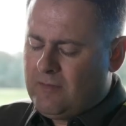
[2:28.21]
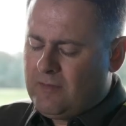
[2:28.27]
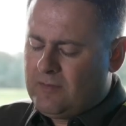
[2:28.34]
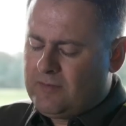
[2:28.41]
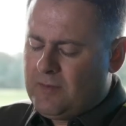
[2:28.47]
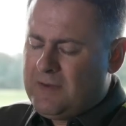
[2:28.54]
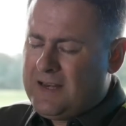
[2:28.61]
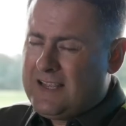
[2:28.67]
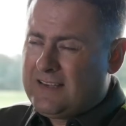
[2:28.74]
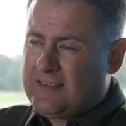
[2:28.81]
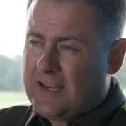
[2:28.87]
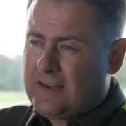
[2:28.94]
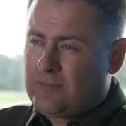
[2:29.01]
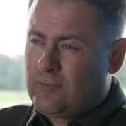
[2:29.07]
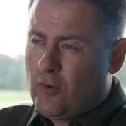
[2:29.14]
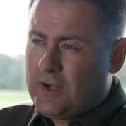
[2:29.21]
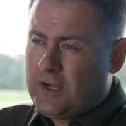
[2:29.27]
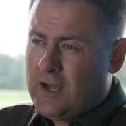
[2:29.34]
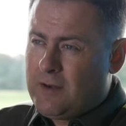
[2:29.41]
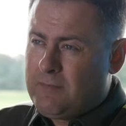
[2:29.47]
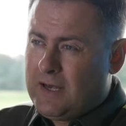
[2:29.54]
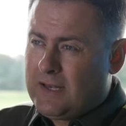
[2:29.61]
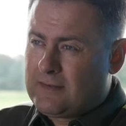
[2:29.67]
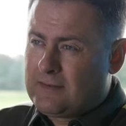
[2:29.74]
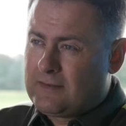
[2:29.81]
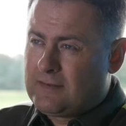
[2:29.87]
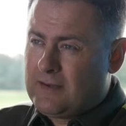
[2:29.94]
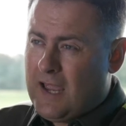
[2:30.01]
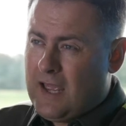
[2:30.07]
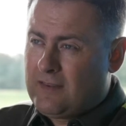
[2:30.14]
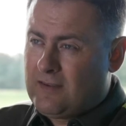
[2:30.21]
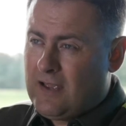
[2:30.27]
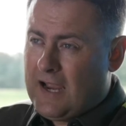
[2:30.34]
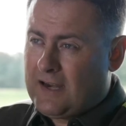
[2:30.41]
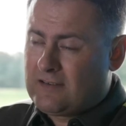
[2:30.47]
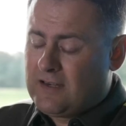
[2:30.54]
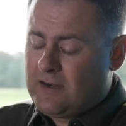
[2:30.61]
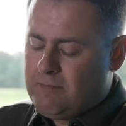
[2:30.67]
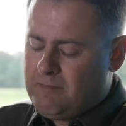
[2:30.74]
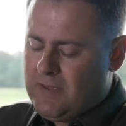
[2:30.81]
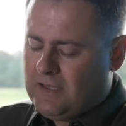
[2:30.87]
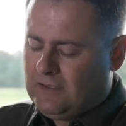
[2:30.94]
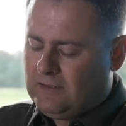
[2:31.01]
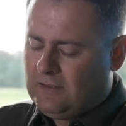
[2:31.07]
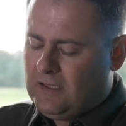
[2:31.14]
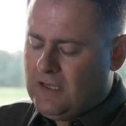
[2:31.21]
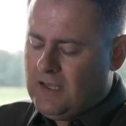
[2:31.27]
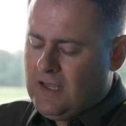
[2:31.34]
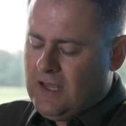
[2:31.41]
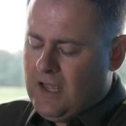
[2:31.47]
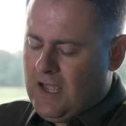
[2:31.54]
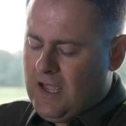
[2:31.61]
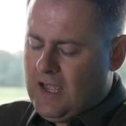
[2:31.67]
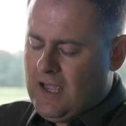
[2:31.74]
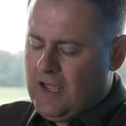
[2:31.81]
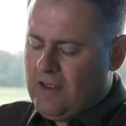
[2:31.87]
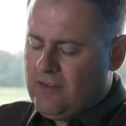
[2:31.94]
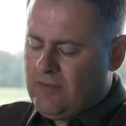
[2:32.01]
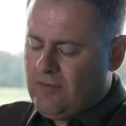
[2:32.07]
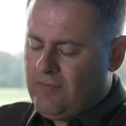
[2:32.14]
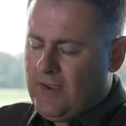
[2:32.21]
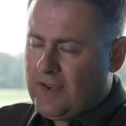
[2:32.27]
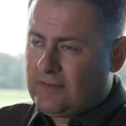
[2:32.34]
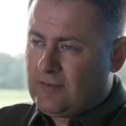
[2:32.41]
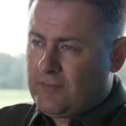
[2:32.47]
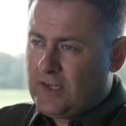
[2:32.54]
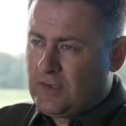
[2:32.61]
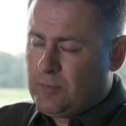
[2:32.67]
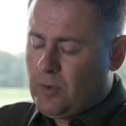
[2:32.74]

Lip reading: Seemingly it takes 49 minutes to actually mill the face of each